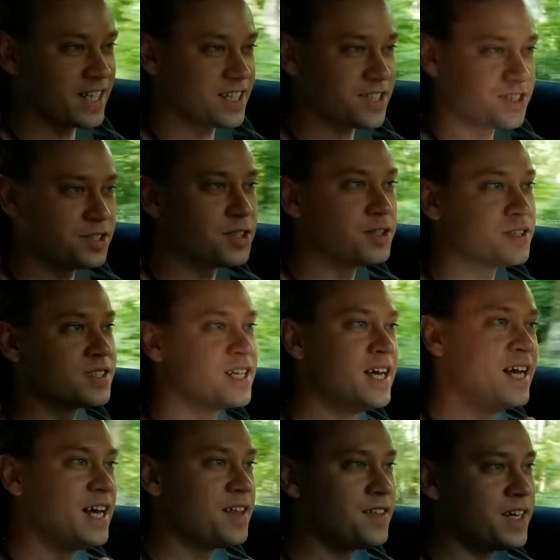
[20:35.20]
I just noticed
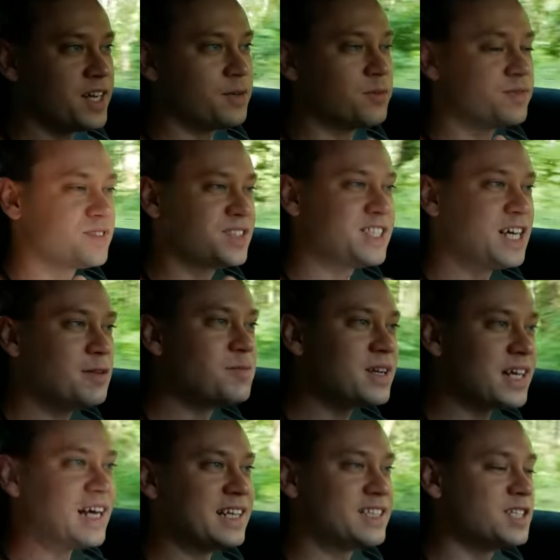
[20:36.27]
that it seemed
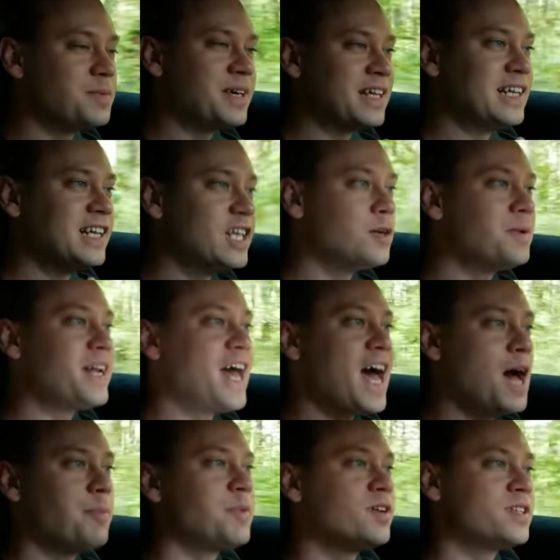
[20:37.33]
to be a little bit
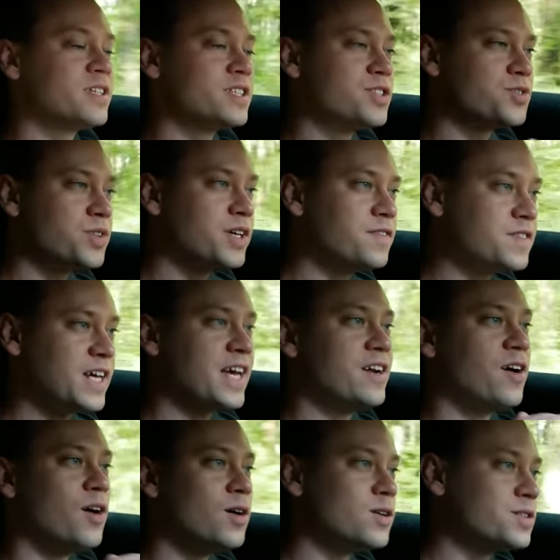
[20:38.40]
happier to drift, and
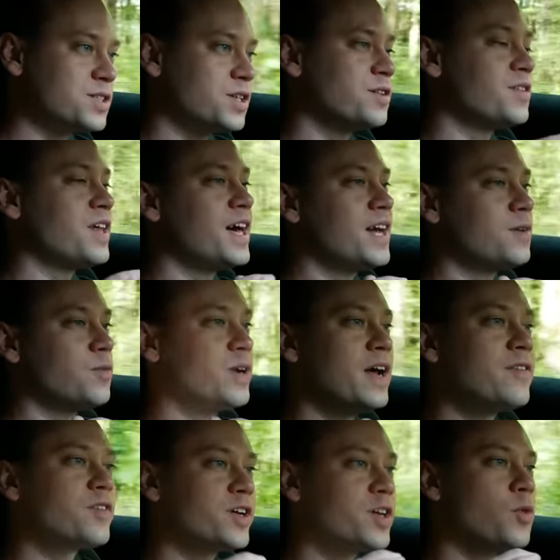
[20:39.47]
also that
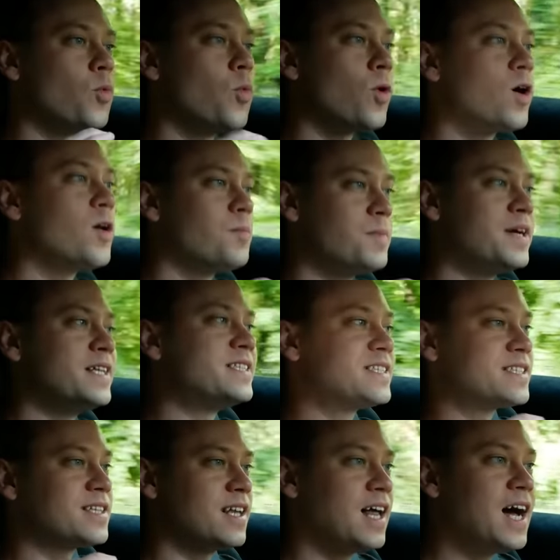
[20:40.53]
whenever you were
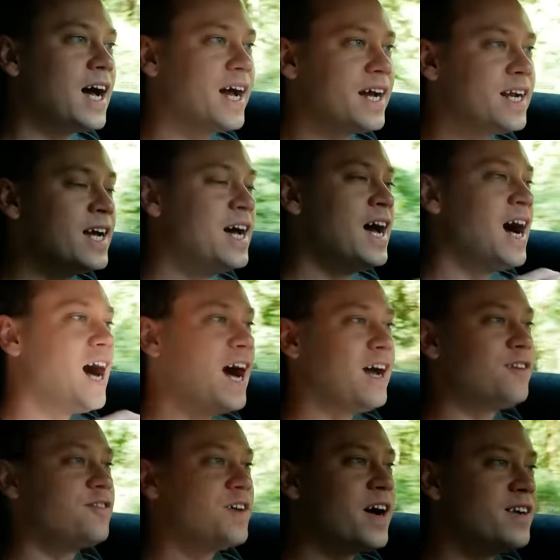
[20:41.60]
mid-slide, I
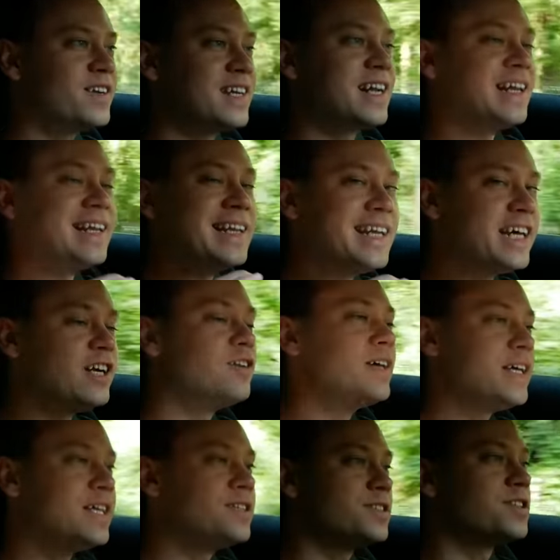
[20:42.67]
found it a little
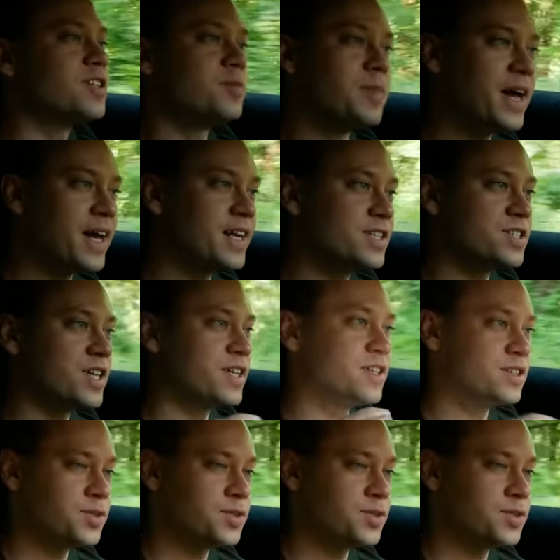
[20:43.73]
easier to manage in the